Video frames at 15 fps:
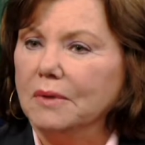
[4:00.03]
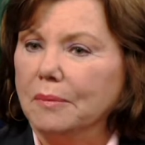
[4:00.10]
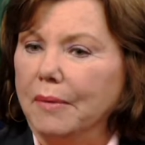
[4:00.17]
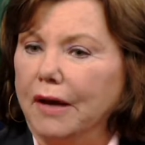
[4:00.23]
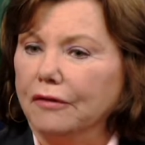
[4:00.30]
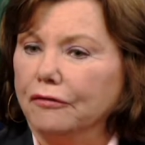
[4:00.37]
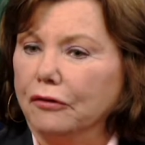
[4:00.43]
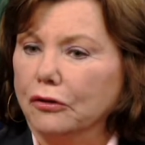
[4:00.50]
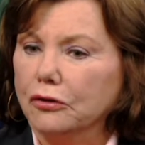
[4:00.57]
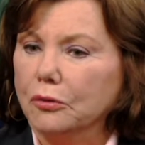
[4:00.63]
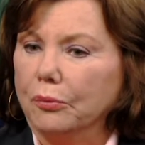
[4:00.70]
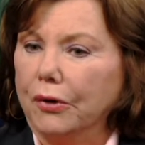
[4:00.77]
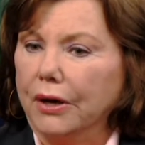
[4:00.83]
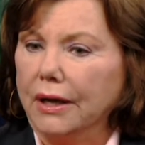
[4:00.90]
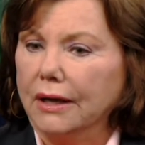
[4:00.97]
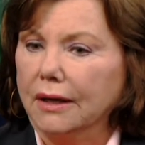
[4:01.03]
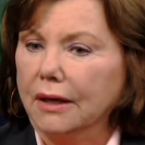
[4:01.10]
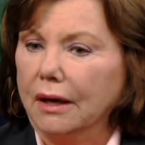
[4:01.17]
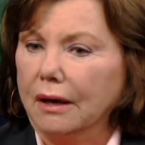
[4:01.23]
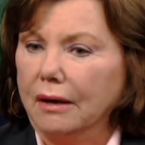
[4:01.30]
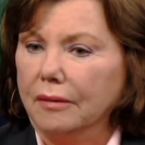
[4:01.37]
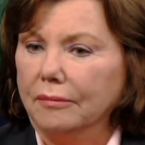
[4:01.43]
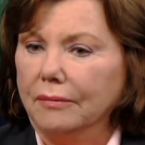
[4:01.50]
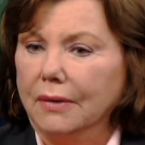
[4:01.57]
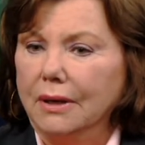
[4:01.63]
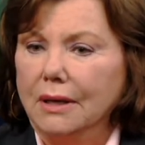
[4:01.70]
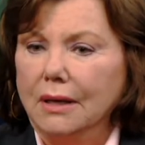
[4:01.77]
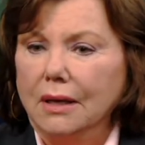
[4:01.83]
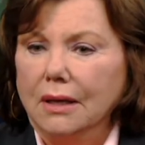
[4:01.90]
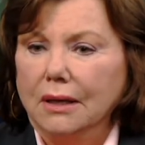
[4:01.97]
me my first break. Um,
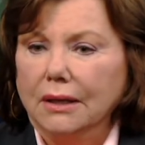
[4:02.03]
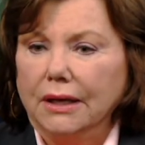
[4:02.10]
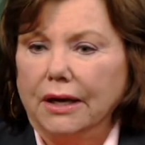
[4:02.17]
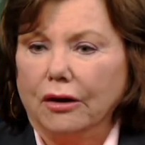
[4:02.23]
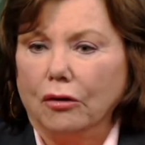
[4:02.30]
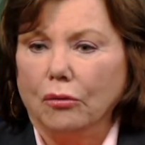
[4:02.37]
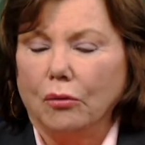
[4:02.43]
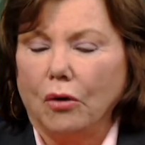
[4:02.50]
Carole